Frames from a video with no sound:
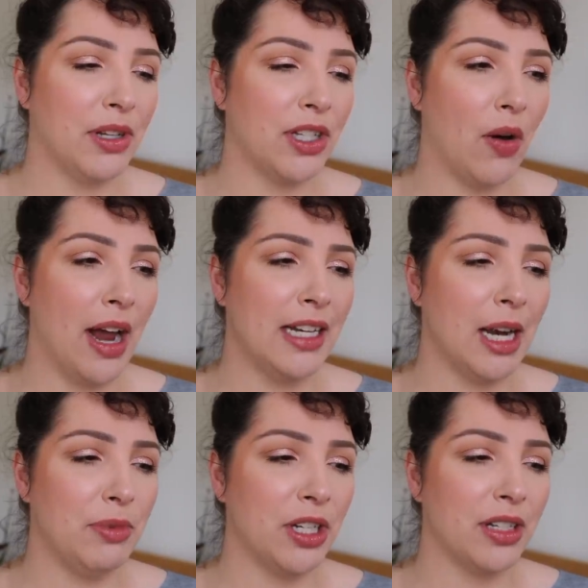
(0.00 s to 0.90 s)
So I ended
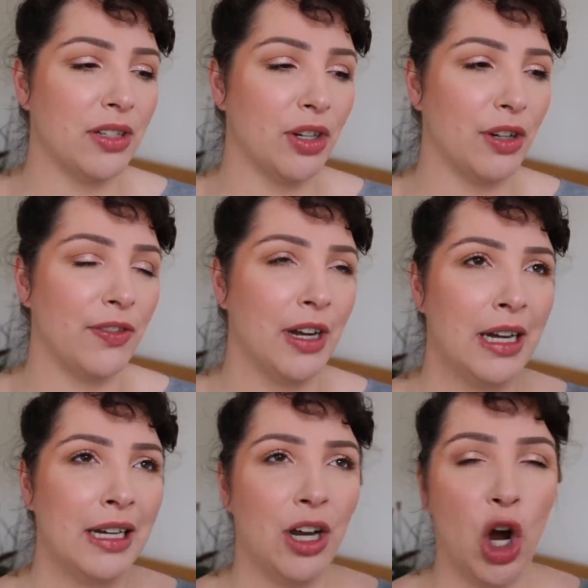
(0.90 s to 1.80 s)
up just sort of
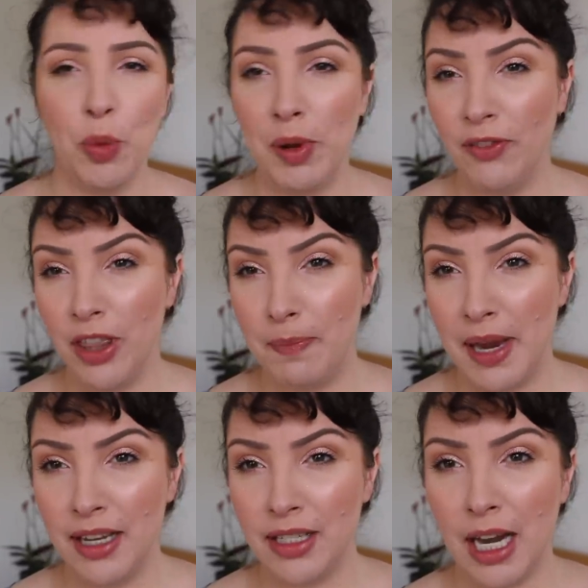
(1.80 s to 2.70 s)
hoping for the
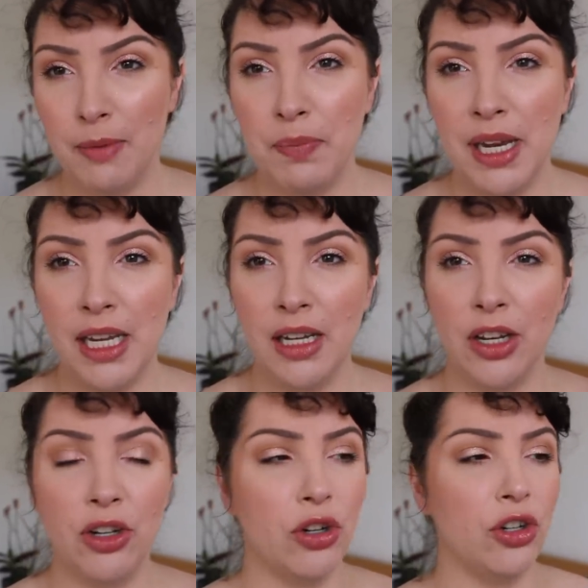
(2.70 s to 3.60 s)
best and picking
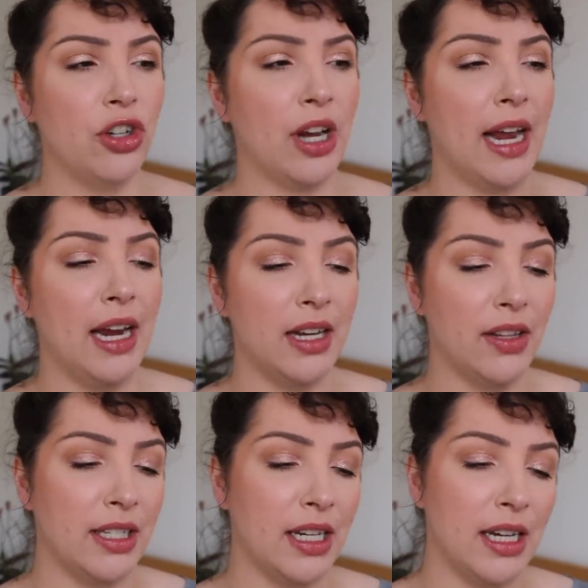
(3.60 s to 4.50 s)
a nude shade.
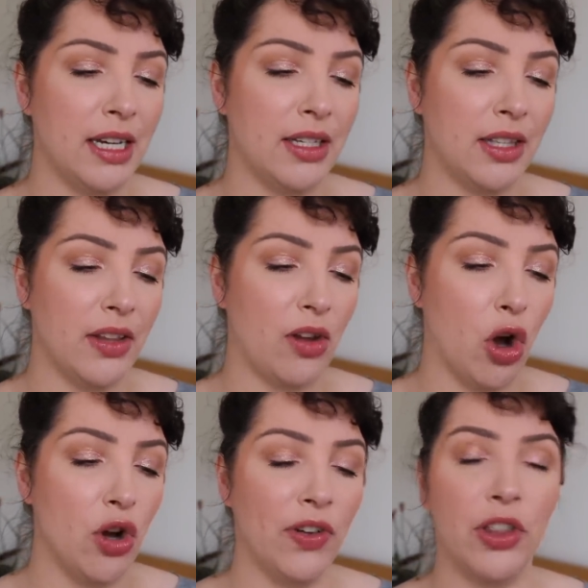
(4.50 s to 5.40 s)
This is
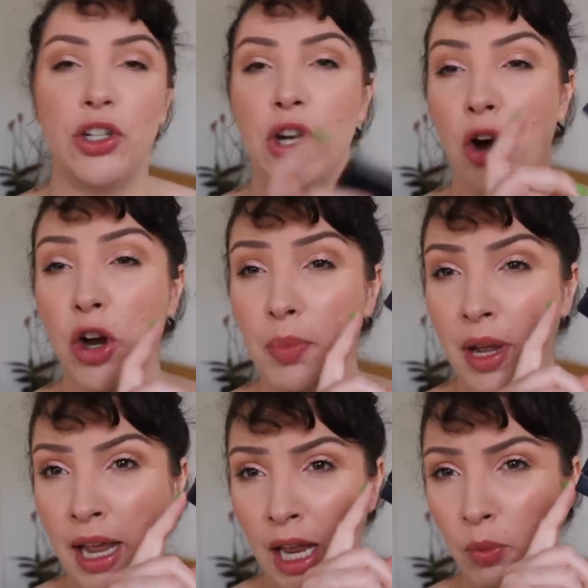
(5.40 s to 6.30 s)
Over the Taupe,
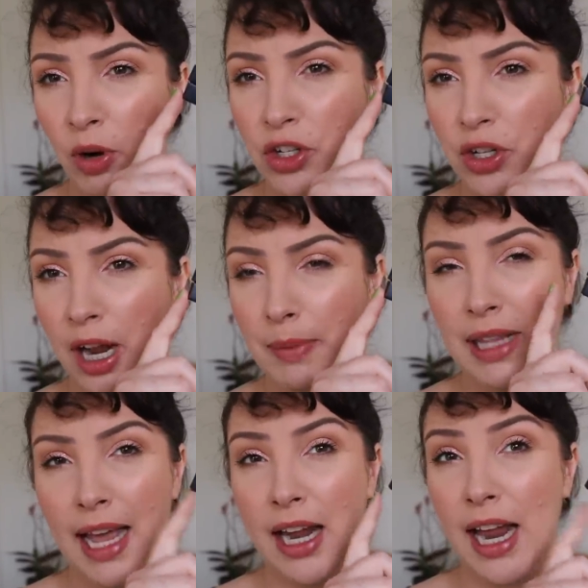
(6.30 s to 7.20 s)
which I'm
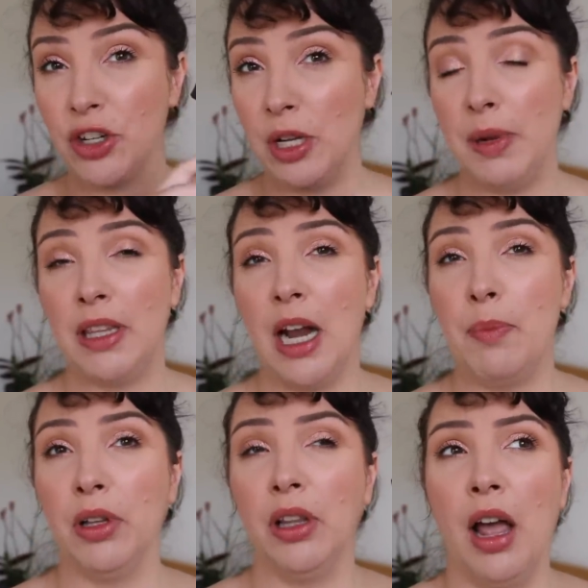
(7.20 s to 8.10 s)
glad I actually picked that
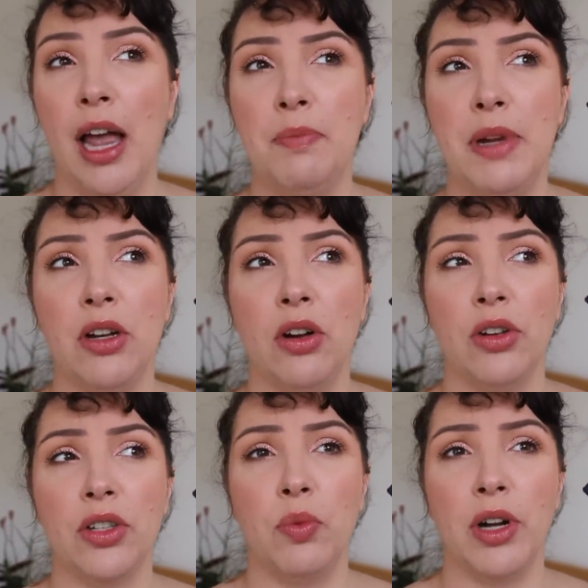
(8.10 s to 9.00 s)
up online
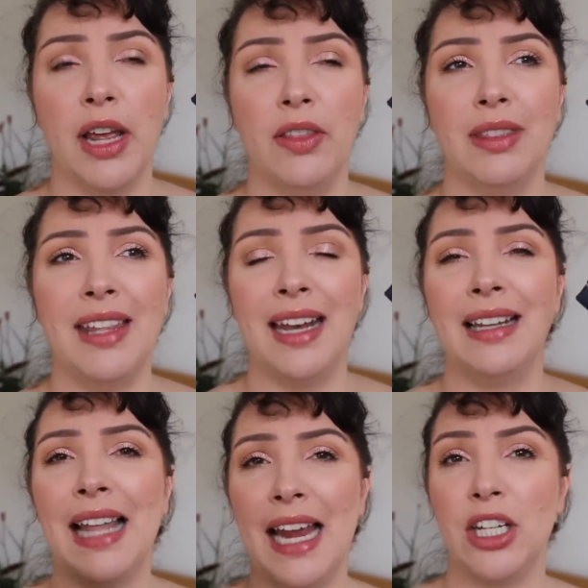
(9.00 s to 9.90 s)
because when I then
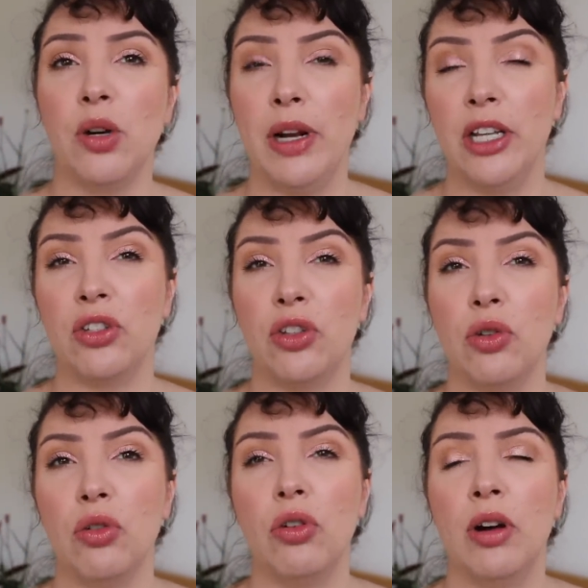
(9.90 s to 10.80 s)
later went in
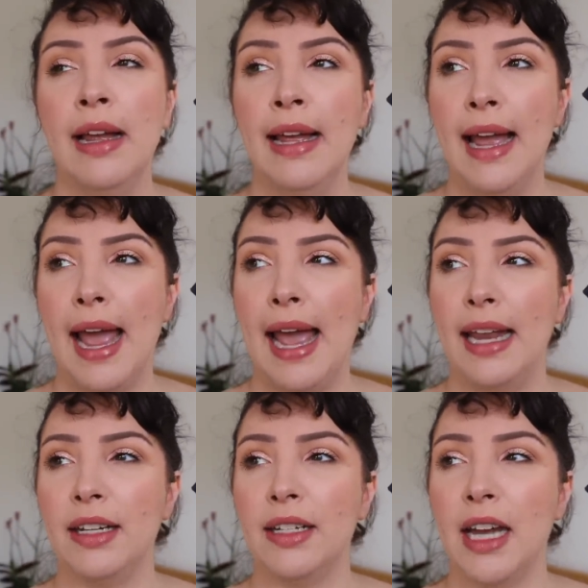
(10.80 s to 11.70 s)
store
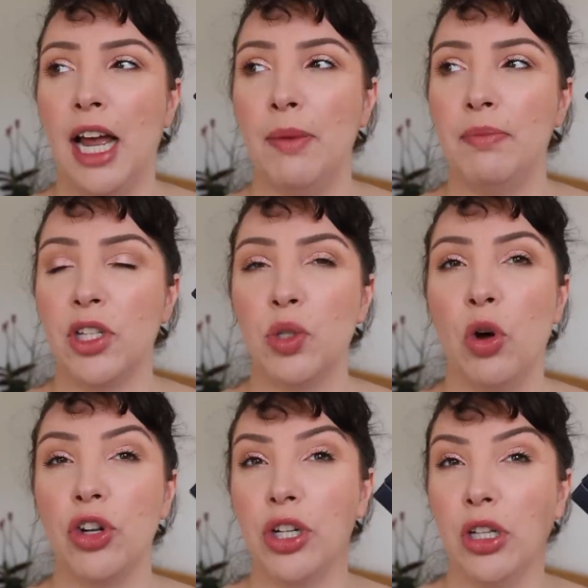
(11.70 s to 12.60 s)
and
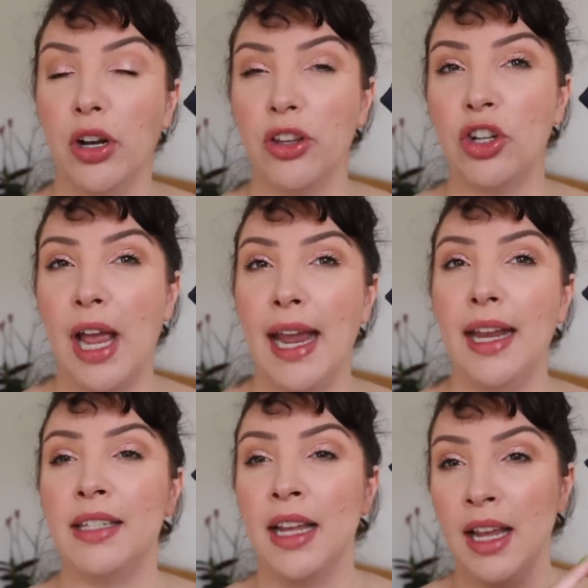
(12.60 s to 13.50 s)
swatched a lot of the
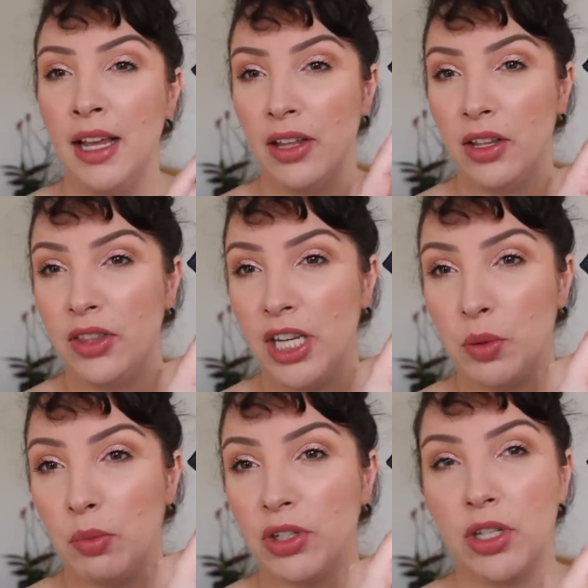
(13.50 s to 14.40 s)
shades, this
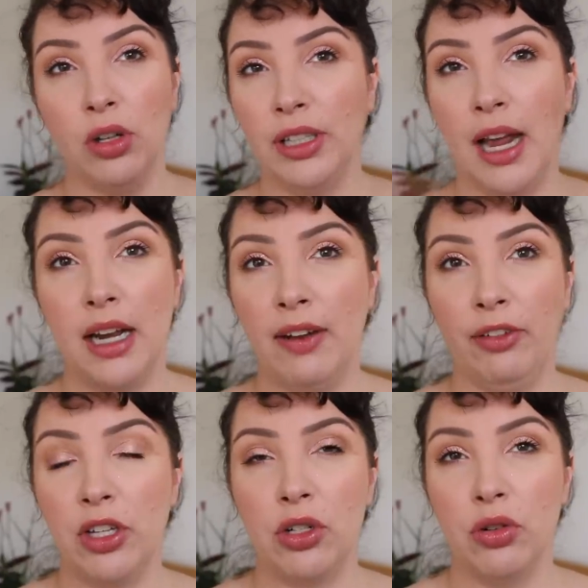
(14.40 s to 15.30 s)
one was sold out
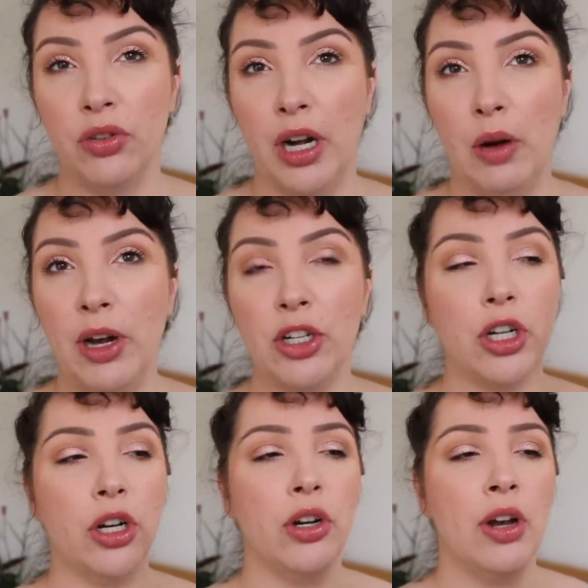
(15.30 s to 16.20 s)
every store that I went
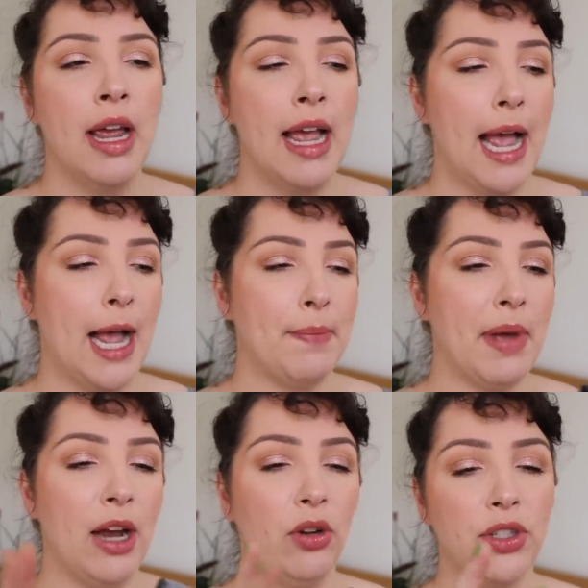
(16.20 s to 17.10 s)
to.
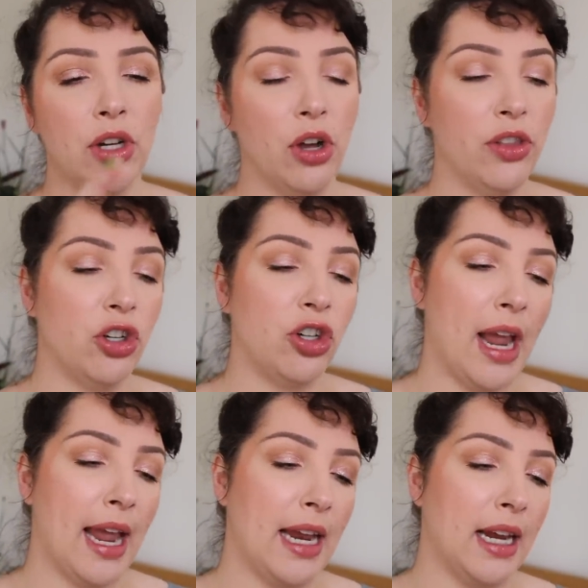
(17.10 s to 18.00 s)
I also got the
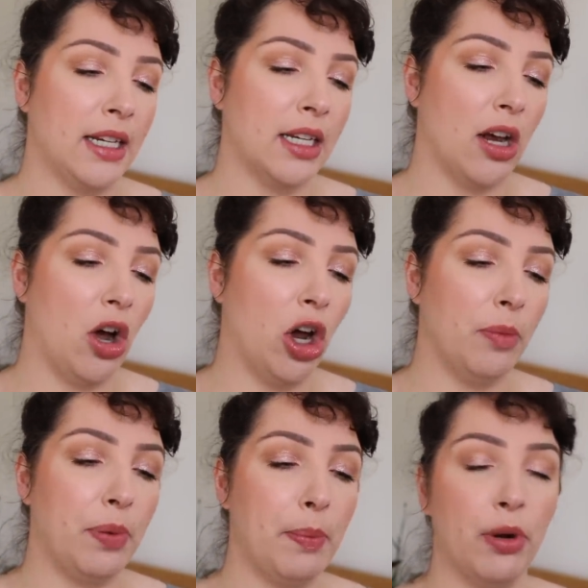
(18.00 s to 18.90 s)
shade
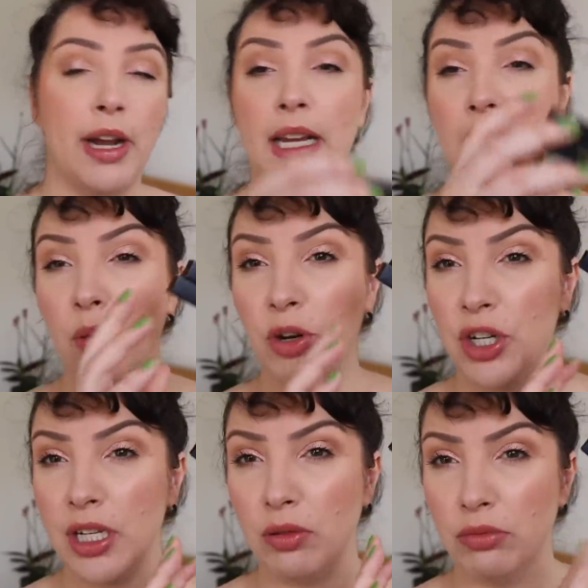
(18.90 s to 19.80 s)
Hot Paprika, which
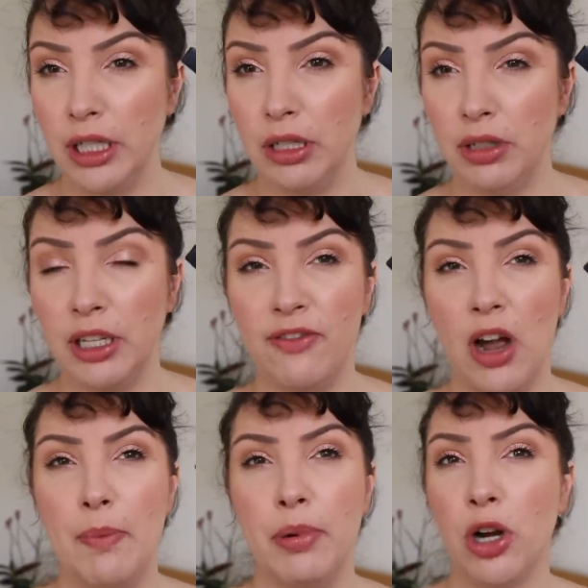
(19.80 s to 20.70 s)
is a really, really
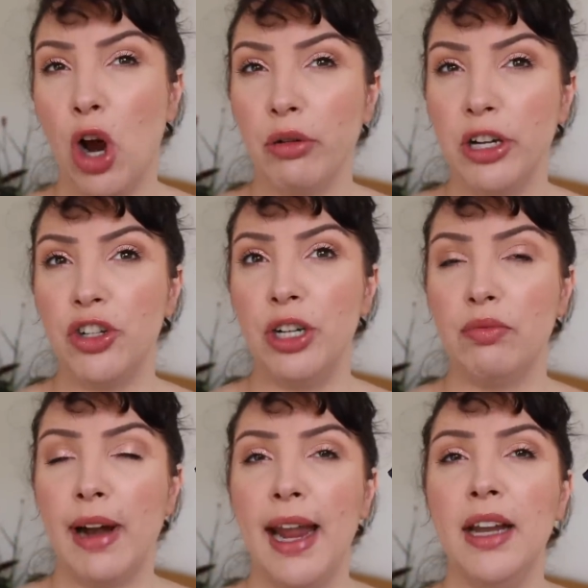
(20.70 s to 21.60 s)
vibrant orangey
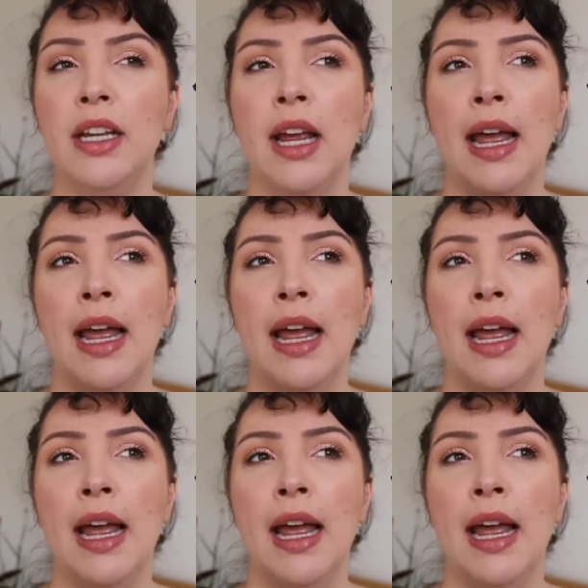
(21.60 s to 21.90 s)
red.